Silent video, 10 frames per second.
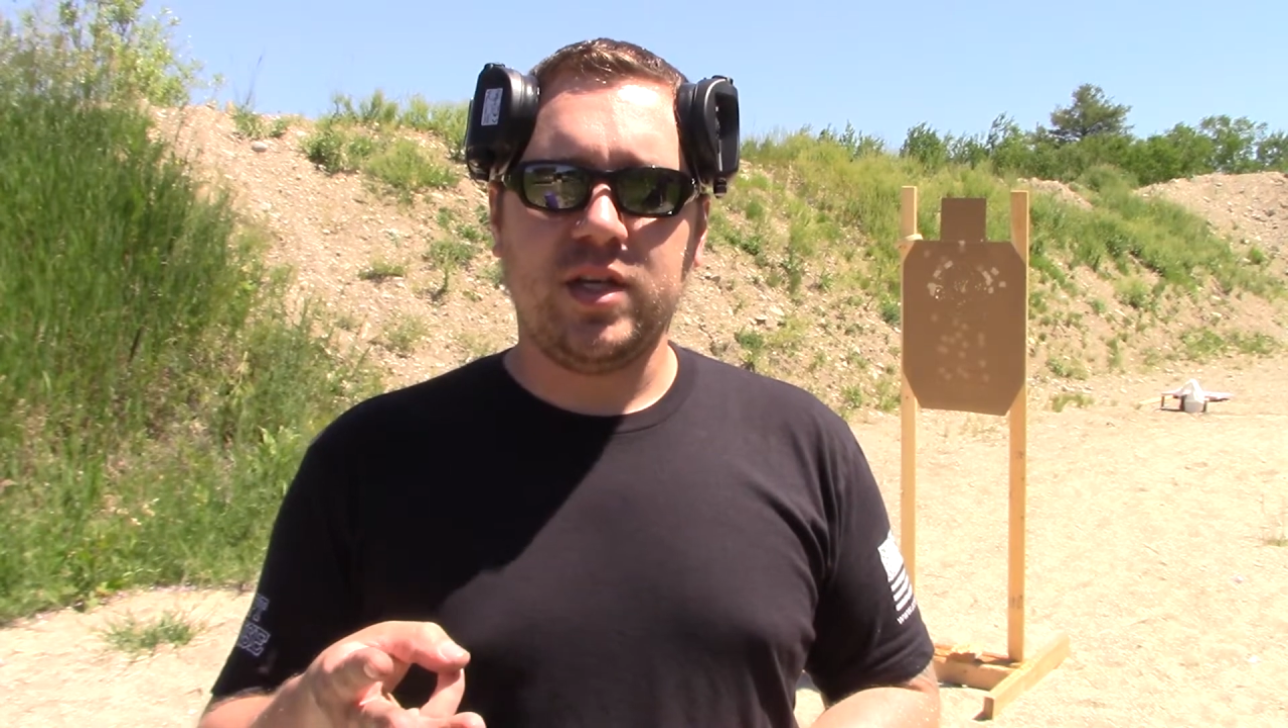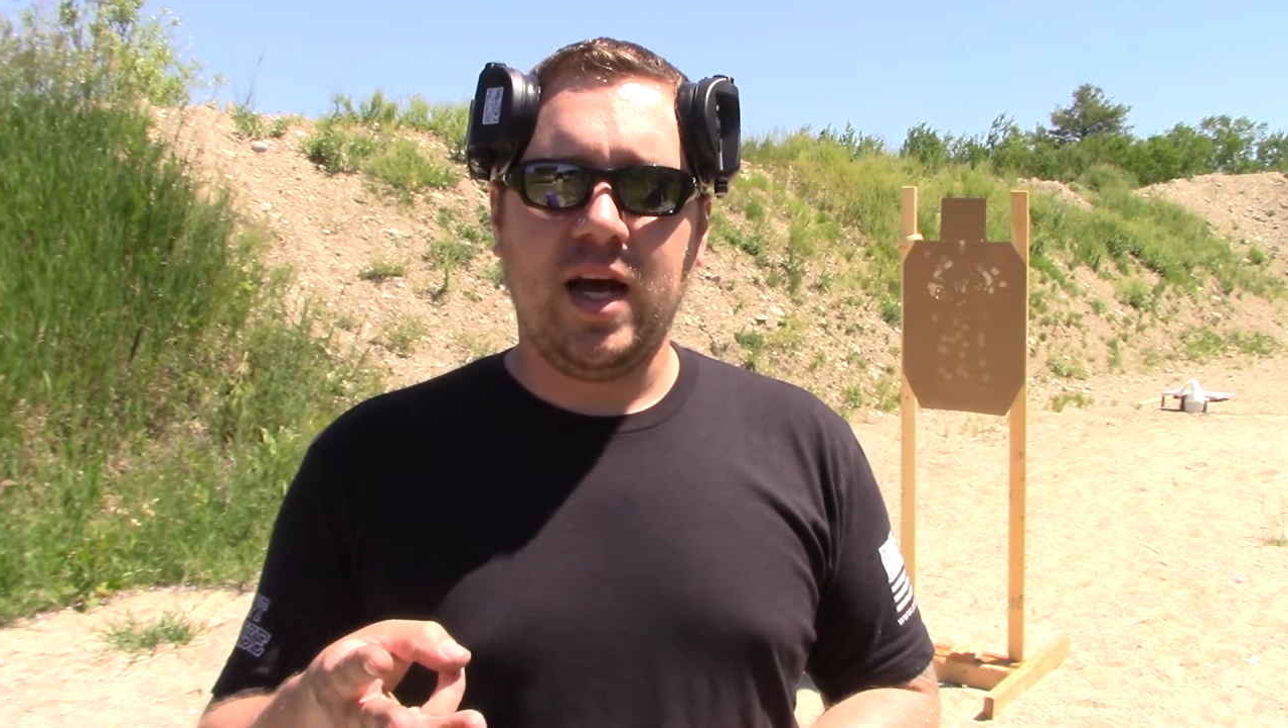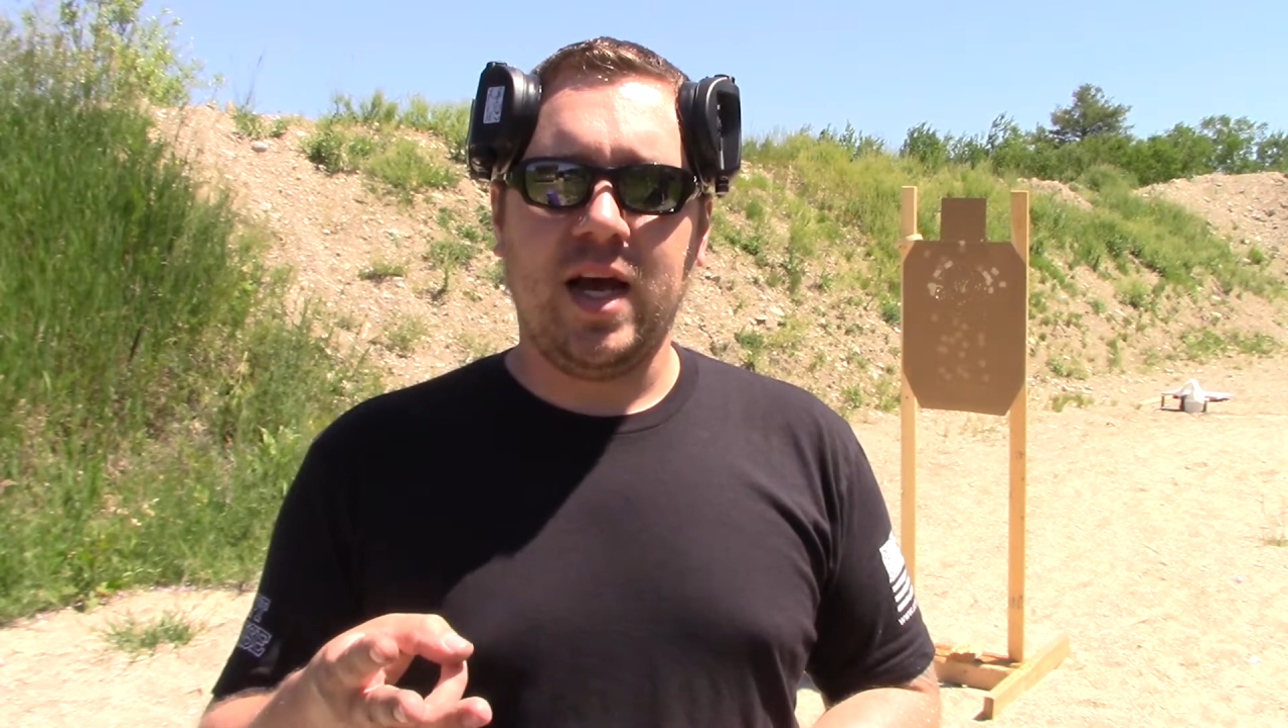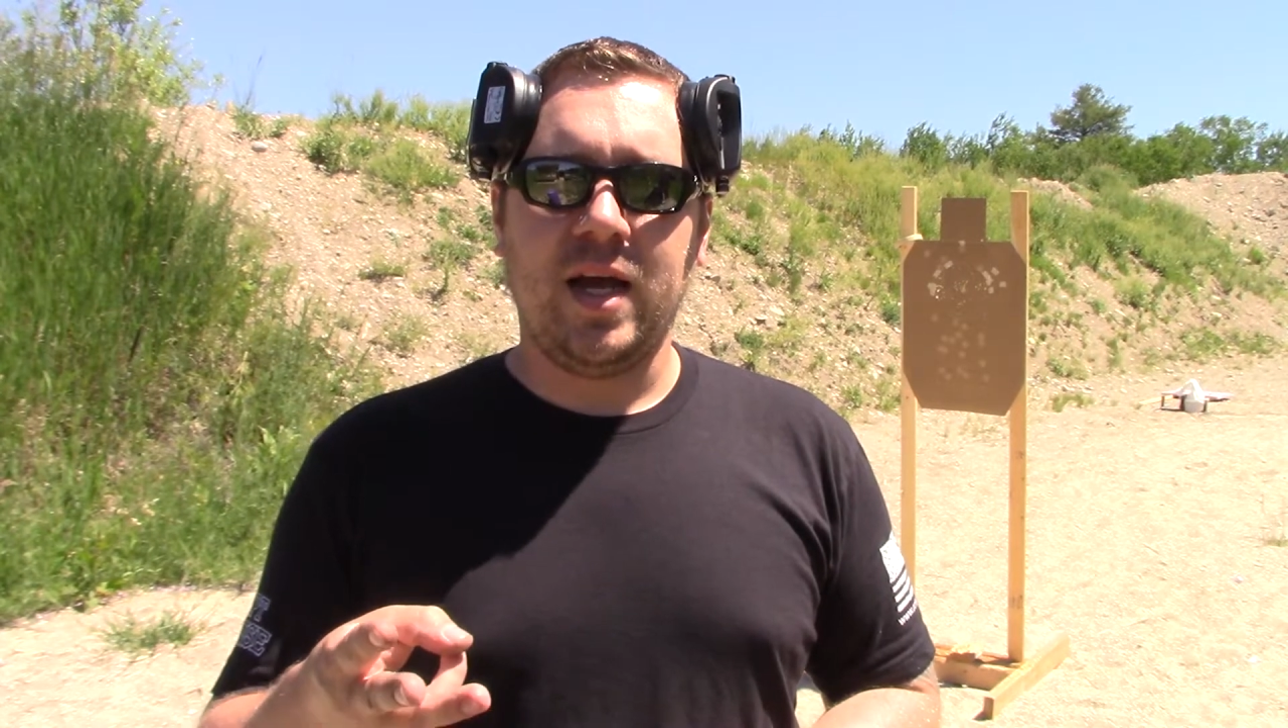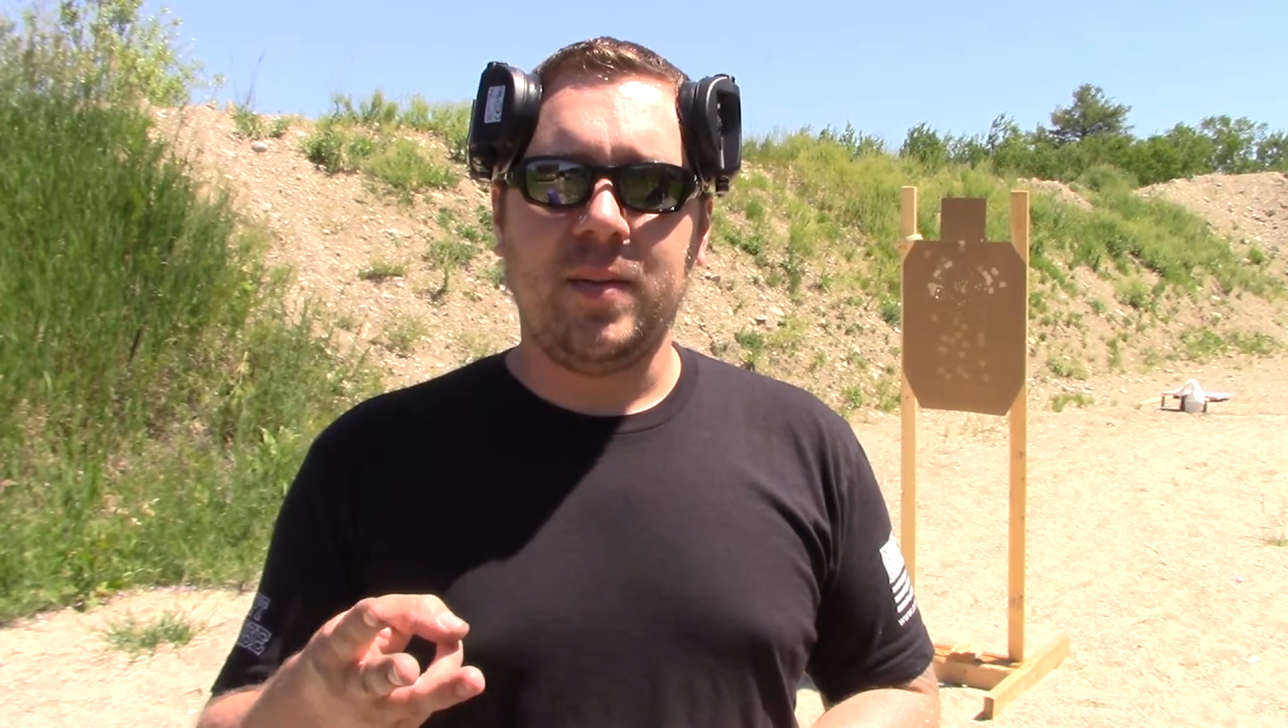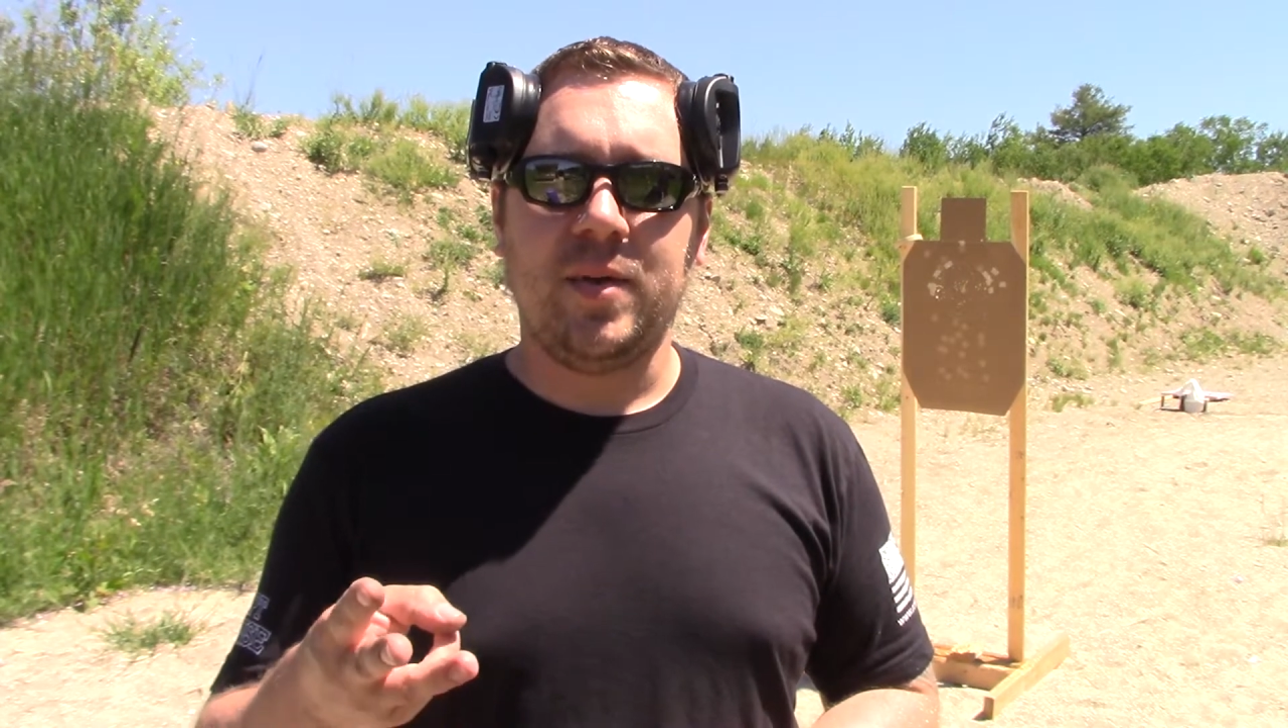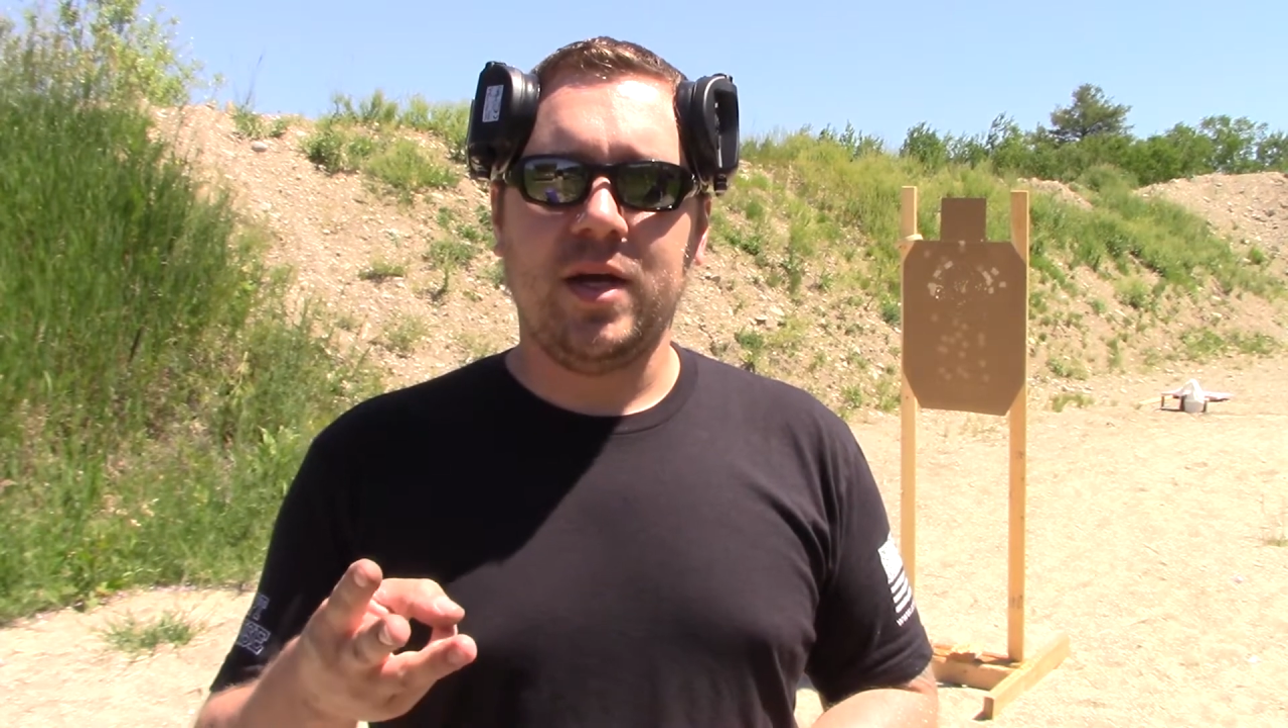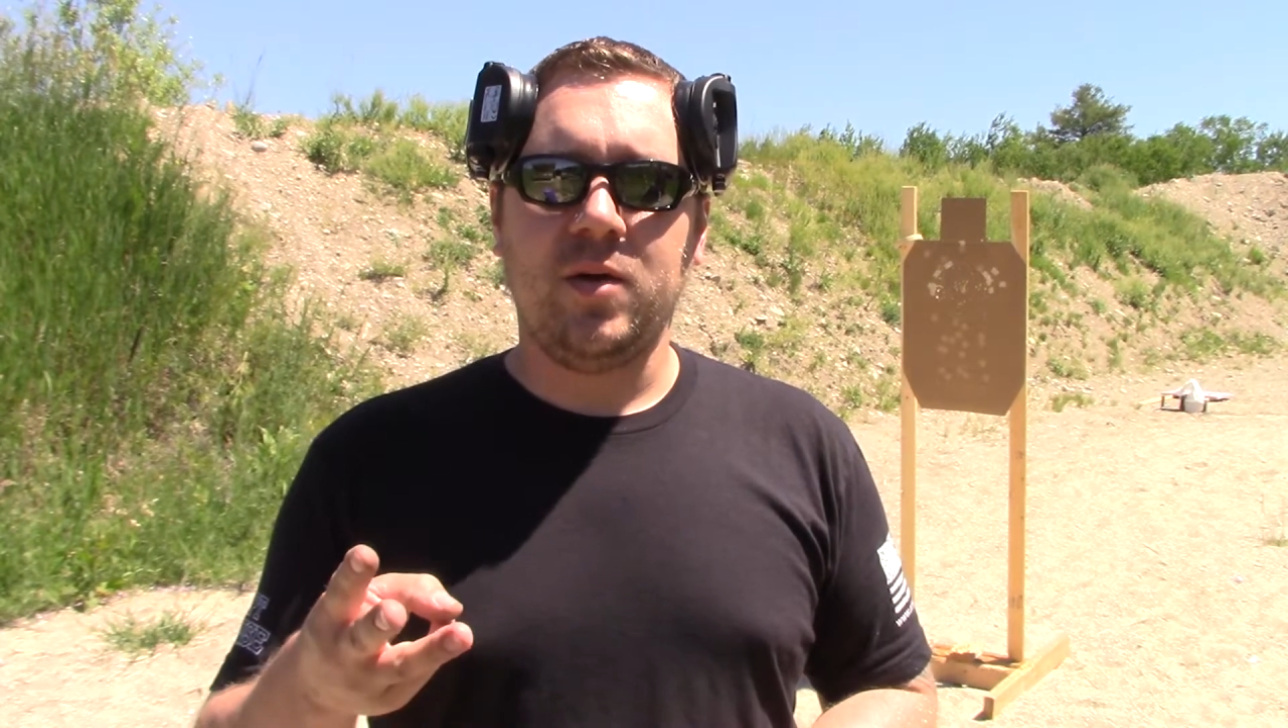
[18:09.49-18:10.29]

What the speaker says: time